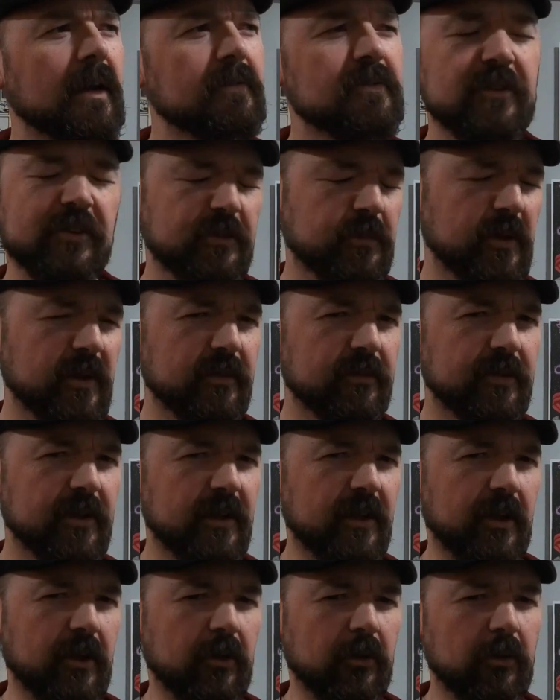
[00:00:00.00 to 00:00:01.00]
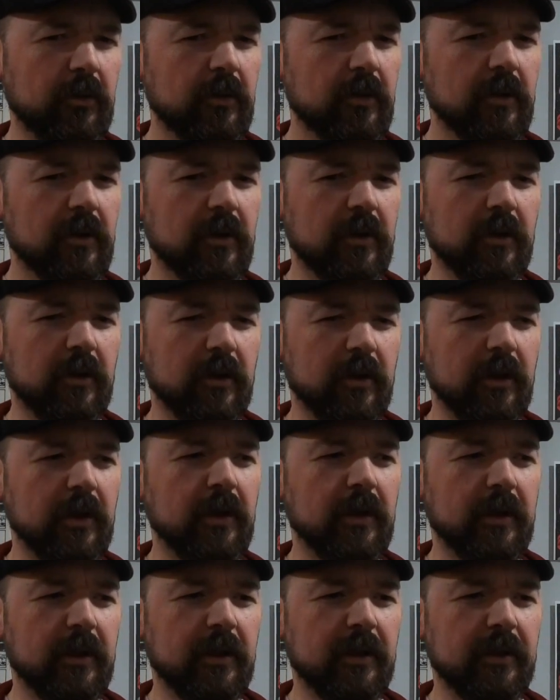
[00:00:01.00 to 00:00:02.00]
just made a video
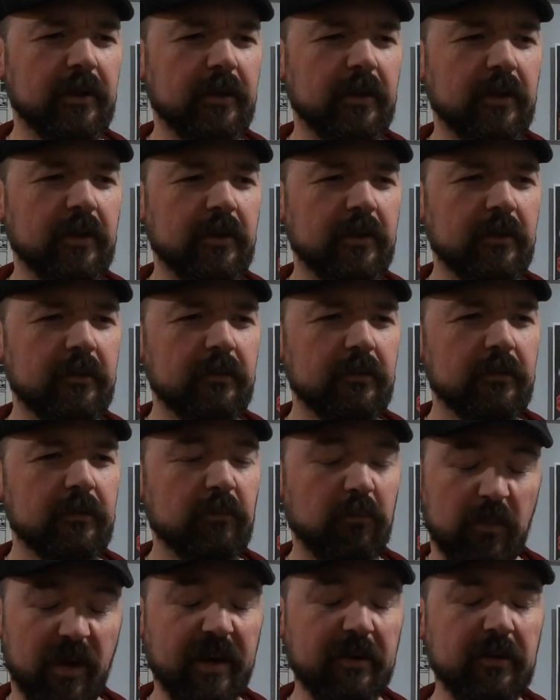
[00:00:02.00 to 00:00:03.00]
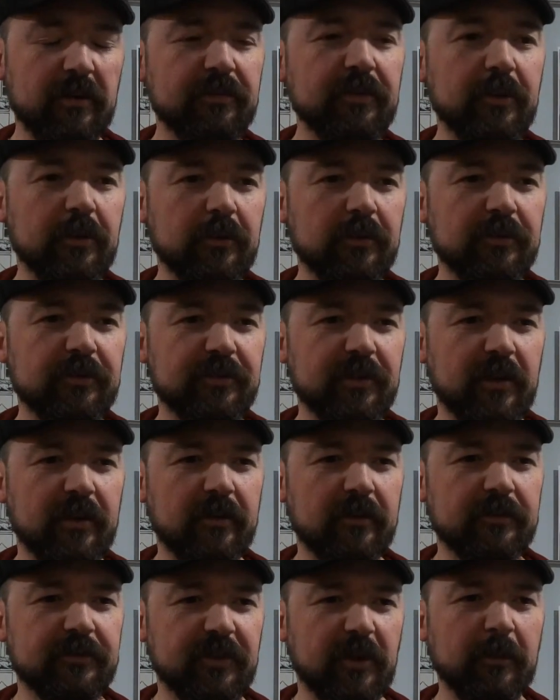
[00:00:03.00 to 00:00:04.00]
on my reviews
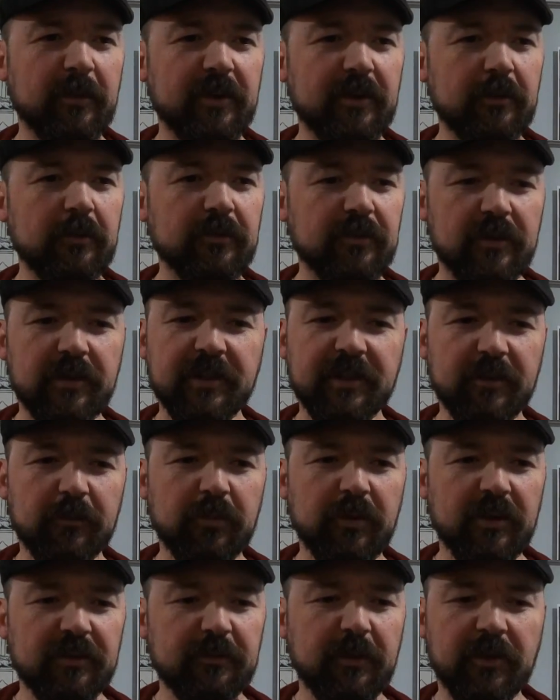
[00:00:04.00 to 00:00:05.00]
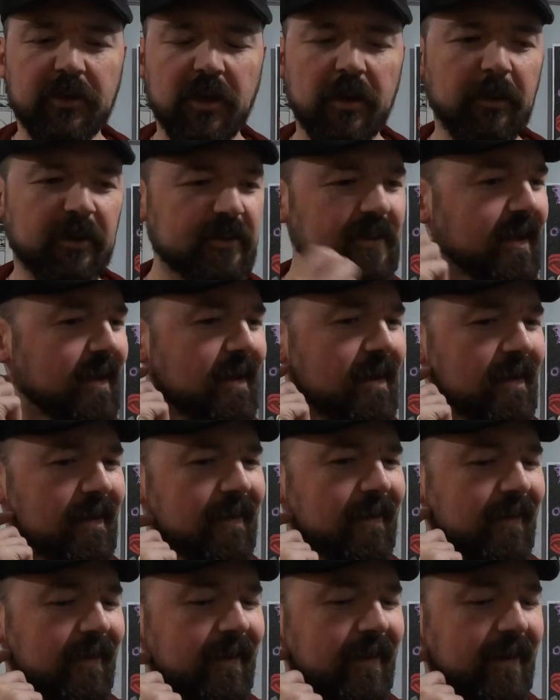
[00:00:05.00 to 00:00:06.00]
of somebody who's cleaned and pressed my comics,
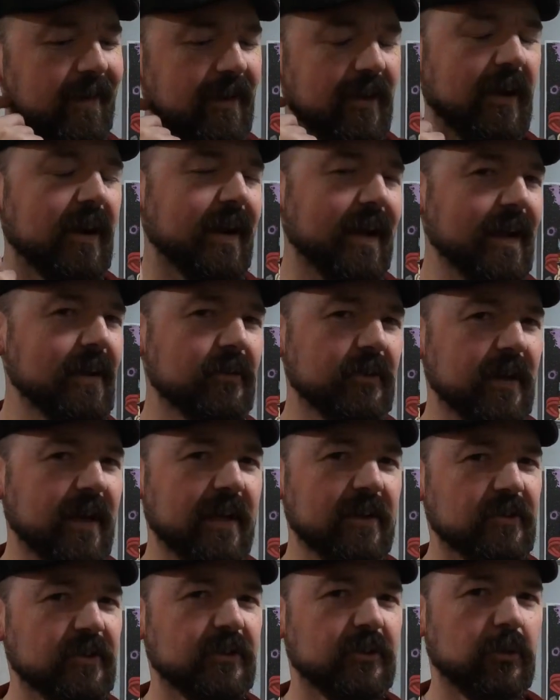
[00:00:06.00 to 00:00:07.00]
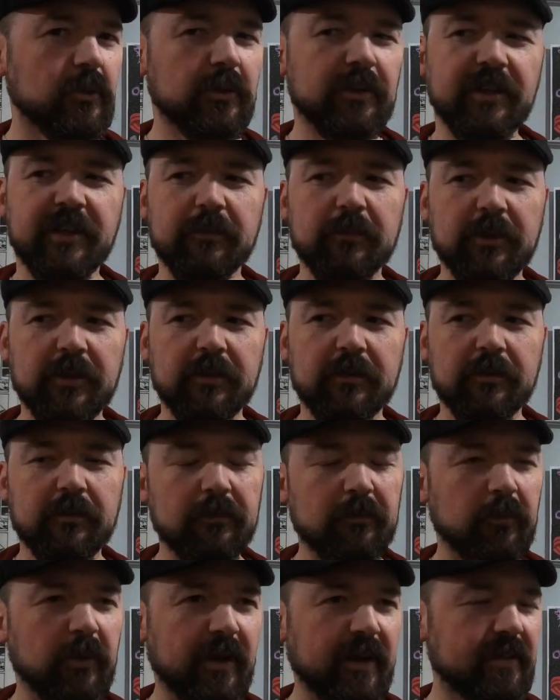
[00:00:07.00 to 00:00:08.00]
and I haven't actually told anyone
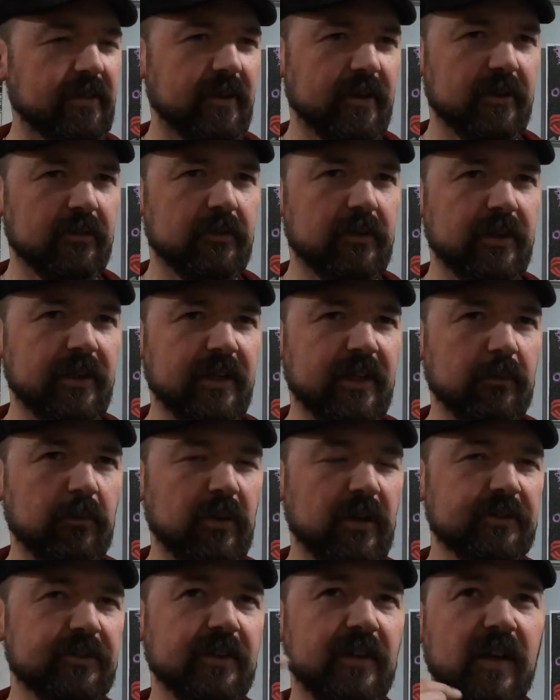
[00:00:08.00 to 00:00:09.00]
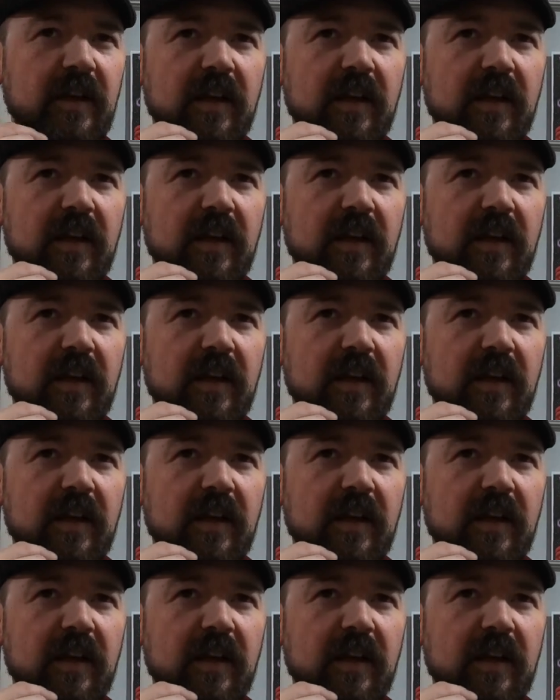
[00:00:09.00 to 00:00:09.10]
what I think of cleaning and pressing,